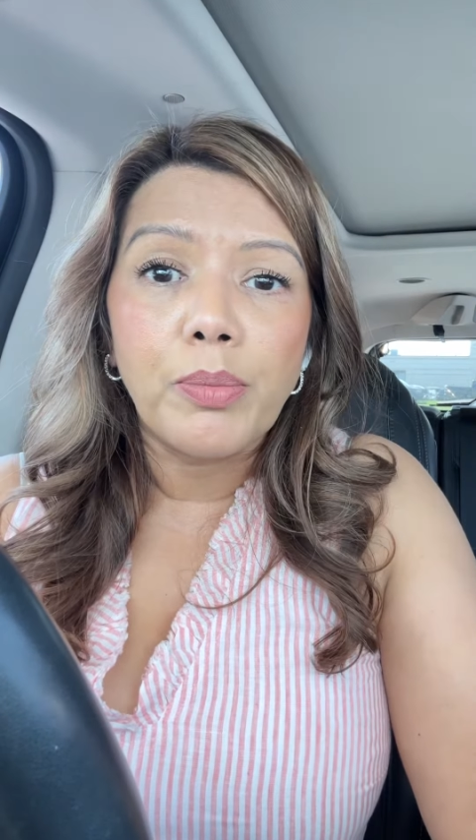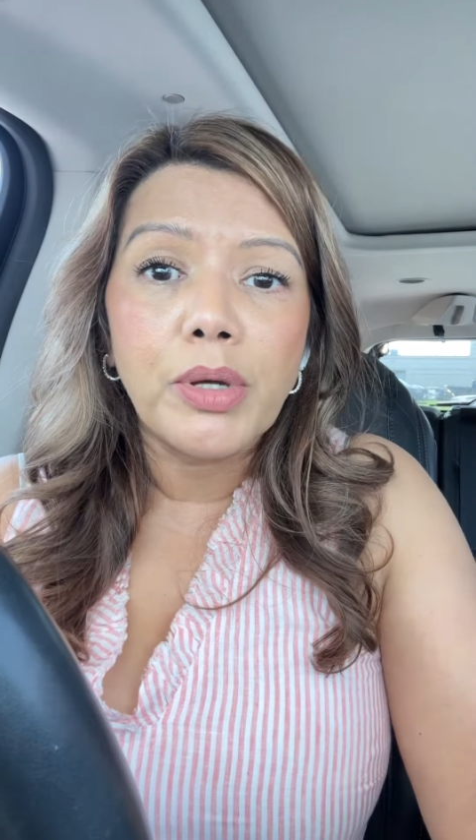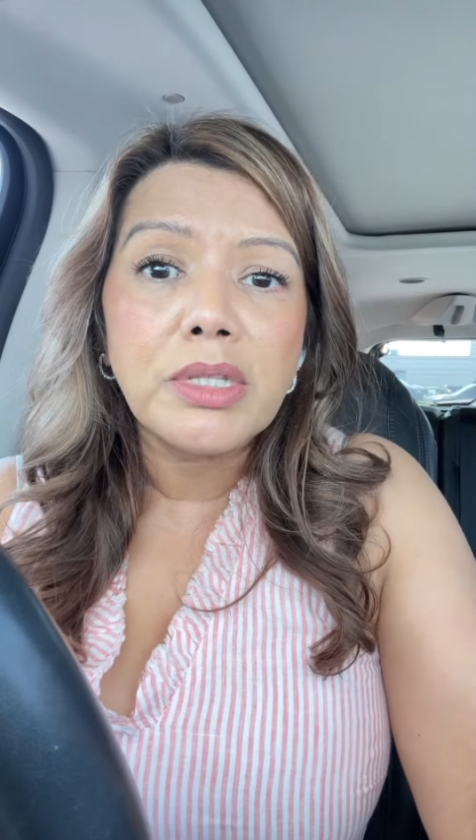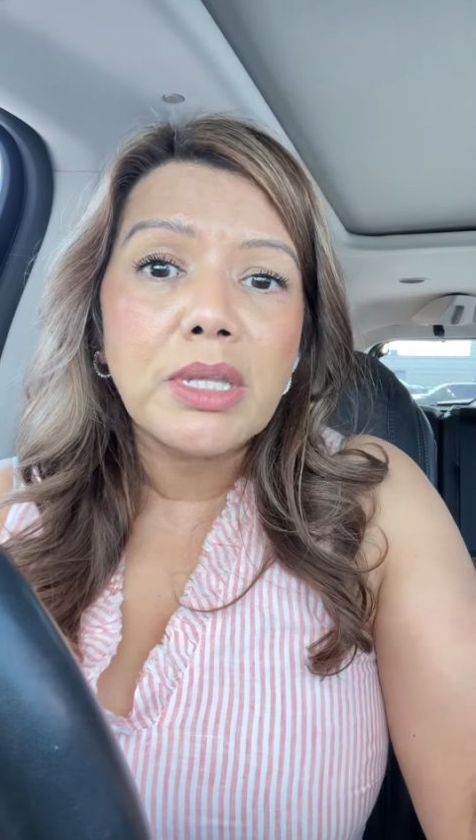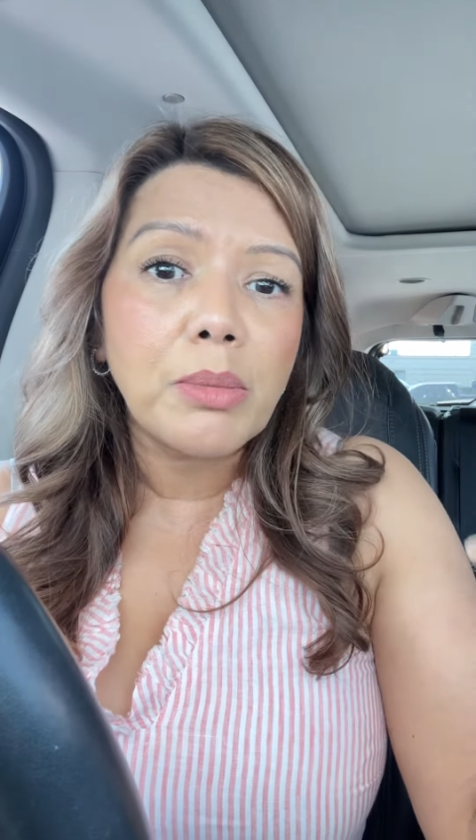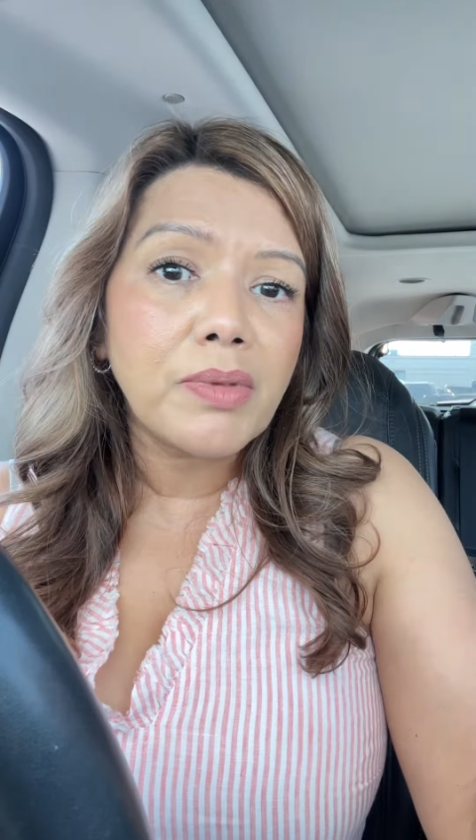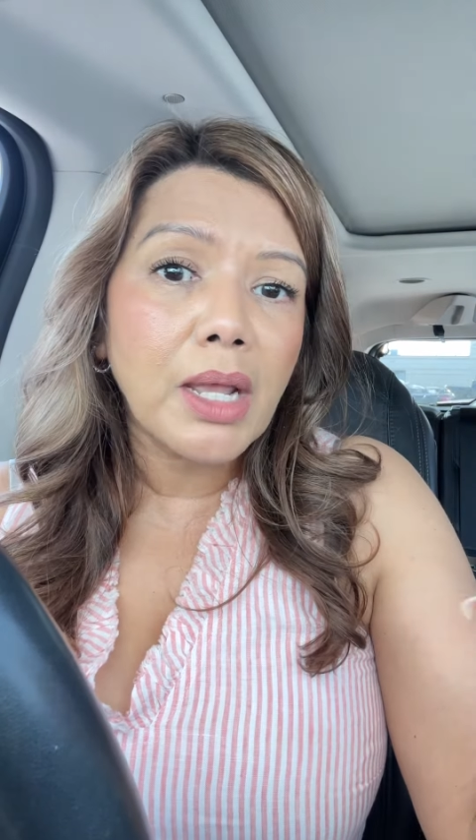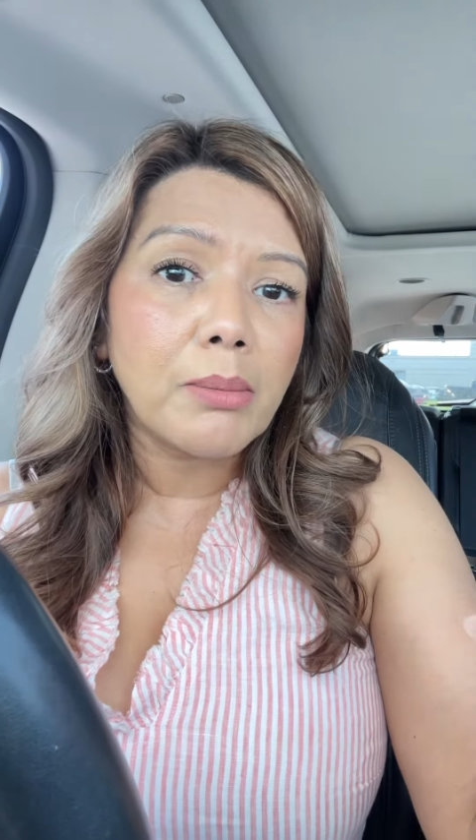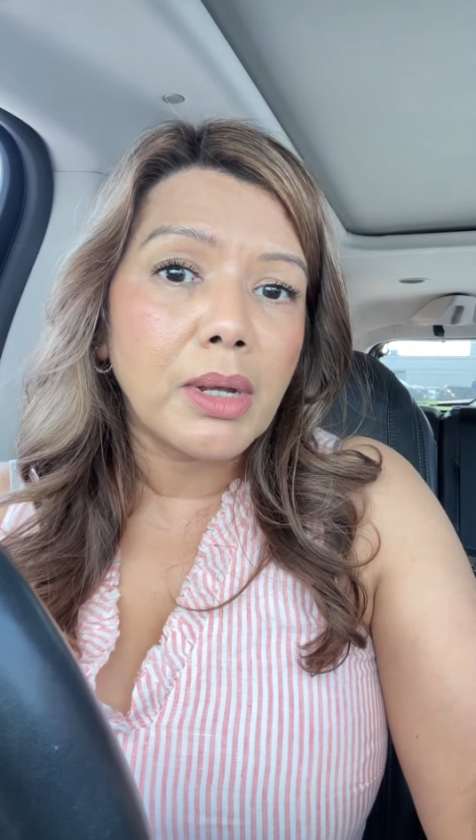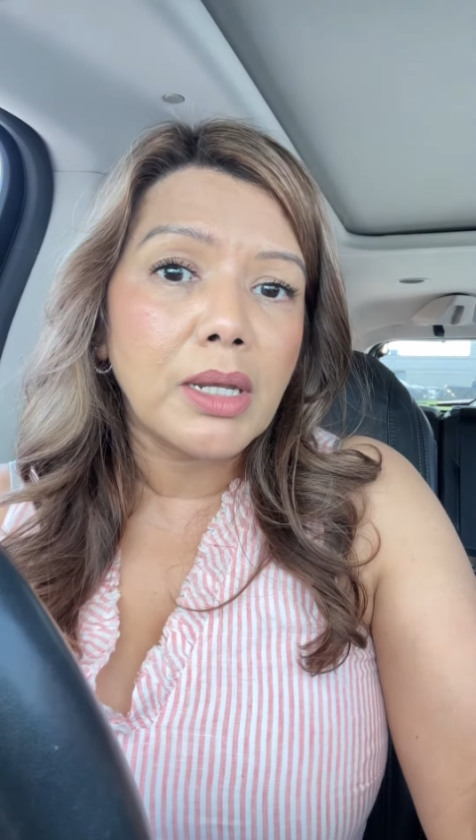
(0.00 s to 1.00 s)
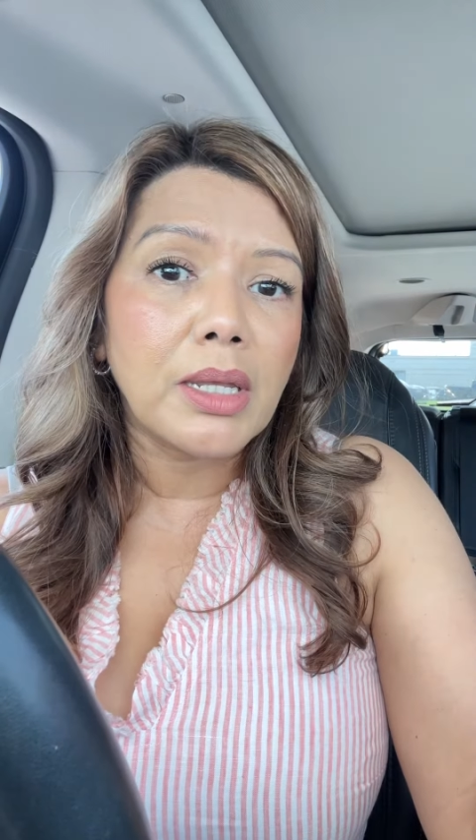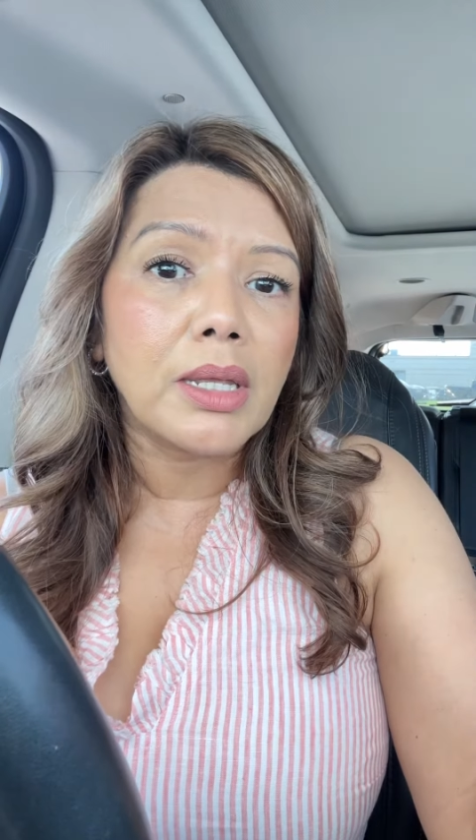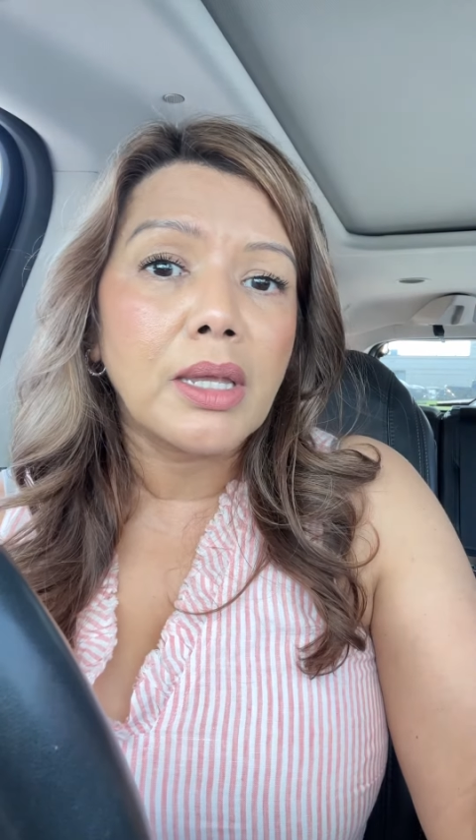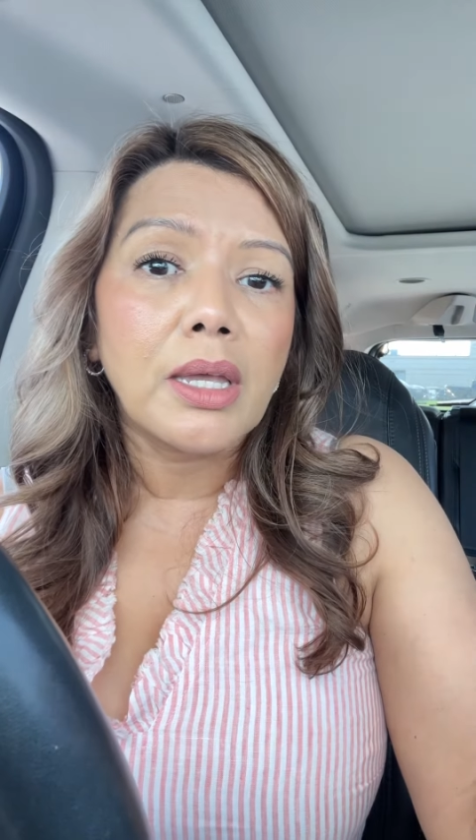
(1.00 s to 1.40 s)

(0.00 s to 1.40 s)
put some of that money